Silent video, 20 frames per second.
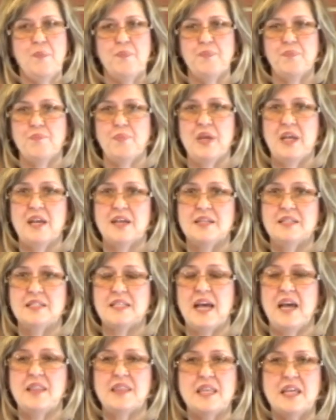because
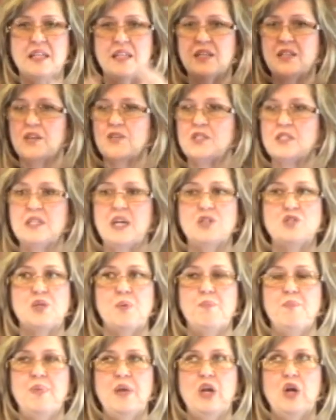I think that there's such a
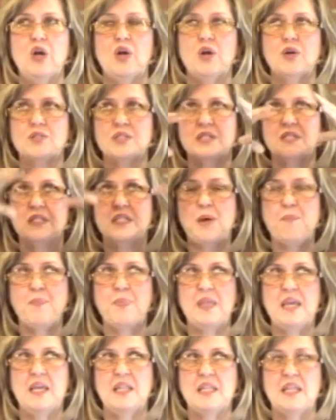bigger
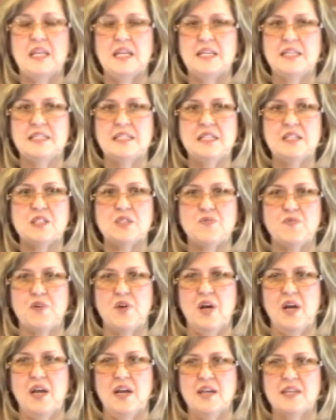something that exists
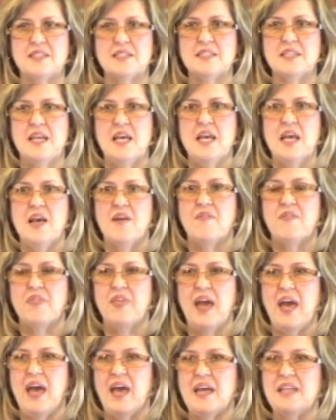for us
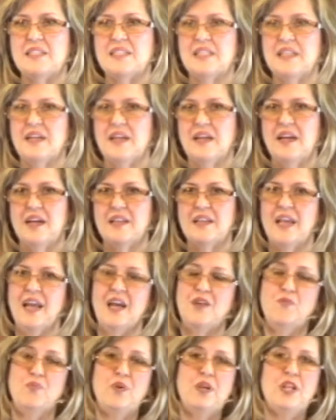that,
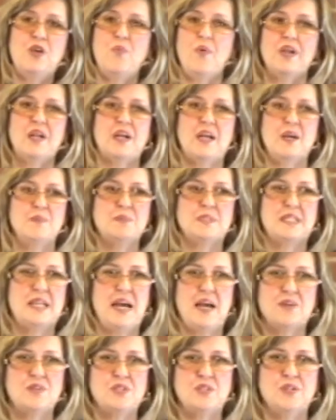and really what it comes
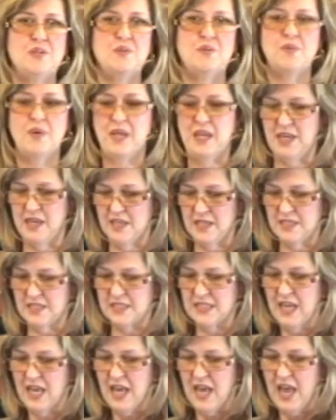down to
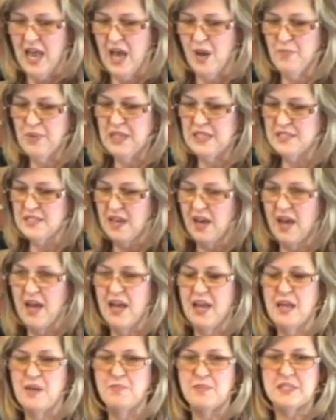is how many
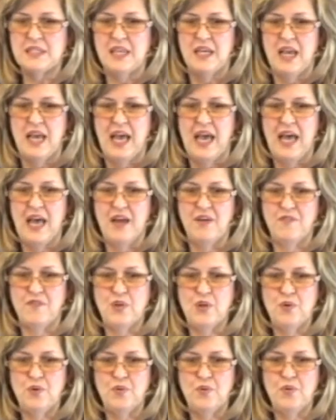times have
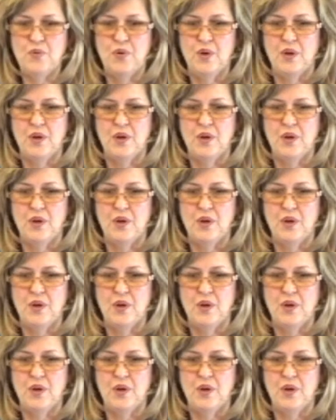you